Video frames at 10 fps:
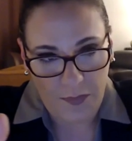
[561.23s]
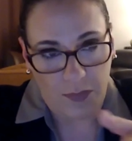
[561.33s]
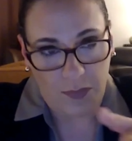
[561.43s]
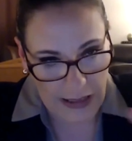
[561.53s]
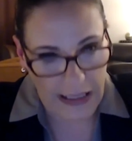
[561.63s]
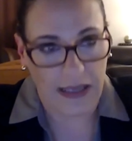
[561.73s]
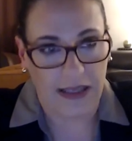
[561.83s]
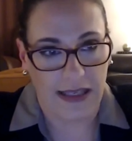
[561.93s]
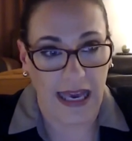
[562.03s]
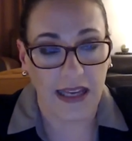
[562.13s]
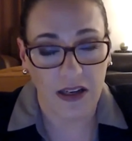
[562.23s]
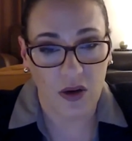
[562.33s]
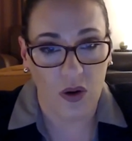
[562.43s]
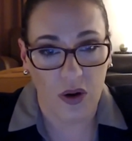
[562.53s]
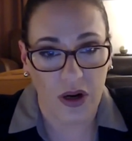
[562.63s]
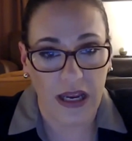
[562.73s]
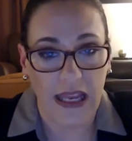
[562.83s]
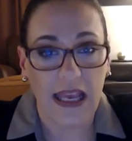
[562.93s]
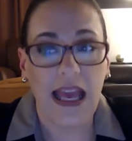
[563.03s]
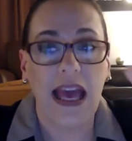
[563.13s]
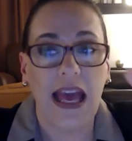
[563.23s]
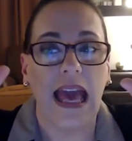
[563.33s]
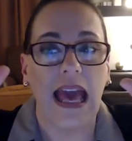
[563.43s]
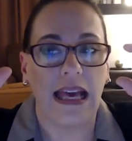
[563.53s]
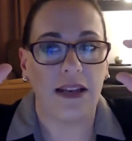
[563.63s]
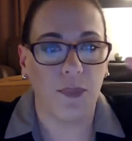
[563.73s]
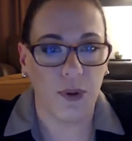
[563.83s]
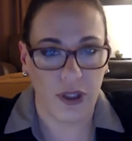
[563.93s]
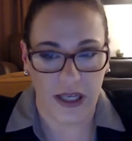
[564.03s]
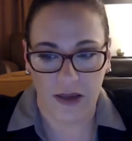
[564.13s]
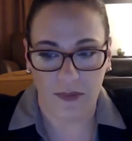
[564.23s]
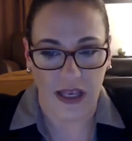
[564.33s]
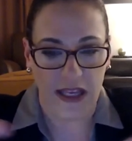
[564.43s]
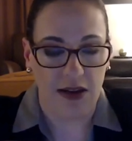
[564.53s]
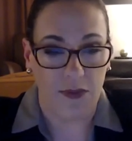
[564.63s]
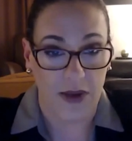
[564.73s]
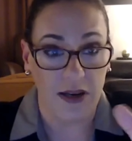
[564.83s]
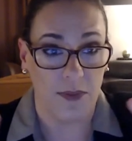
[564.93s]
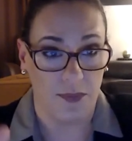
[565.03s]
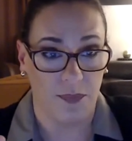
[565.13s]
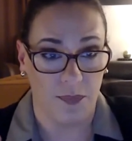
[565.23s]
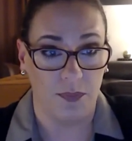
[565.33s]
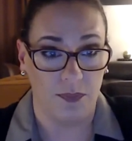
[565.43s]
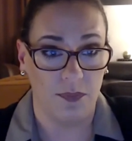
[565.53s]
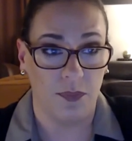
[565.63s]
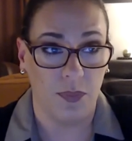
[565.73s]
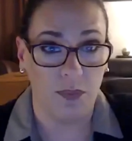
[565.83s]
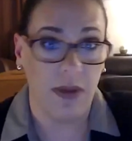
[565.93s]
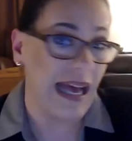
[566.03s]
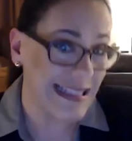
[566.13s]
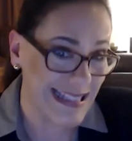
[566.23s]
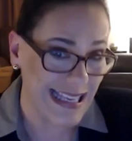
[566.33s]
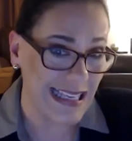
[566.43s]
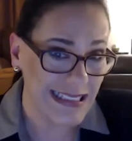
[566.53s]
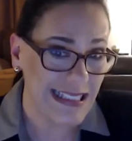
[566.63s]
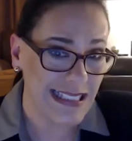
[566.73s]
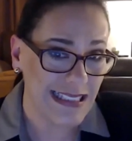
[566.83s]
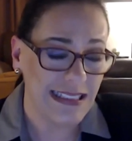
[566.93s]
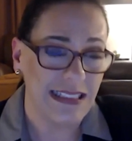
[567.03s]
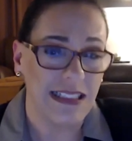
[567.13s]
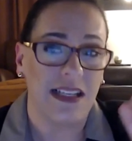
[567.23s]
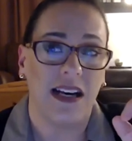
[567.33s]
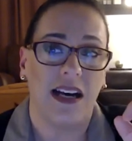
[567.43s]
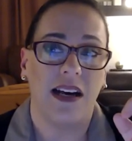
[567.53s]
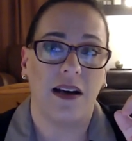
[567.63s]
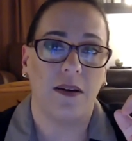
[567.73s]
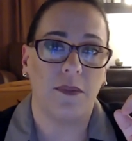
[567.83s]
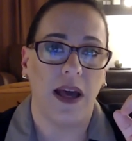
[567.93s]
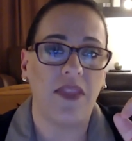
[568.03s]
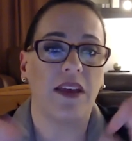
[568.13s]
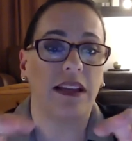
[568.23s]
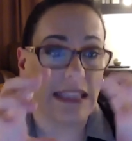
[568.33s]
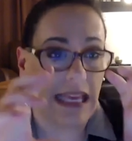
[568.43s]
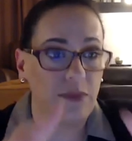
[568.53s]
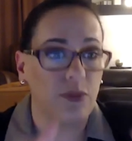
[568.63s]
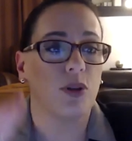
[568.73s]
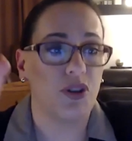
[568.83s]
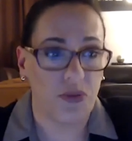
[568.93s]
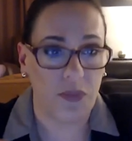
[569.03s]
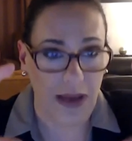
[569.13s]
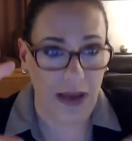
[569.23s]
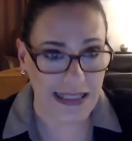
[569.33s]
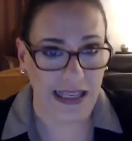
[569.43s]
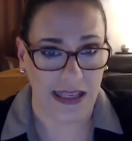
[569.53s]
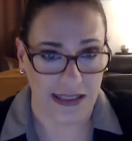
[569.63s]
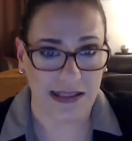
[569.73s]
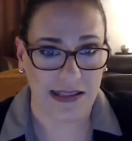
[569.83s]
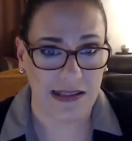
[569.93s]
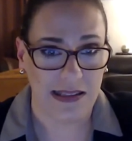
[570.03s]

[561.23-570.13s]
by category and put them in a basket, and then label your baskets.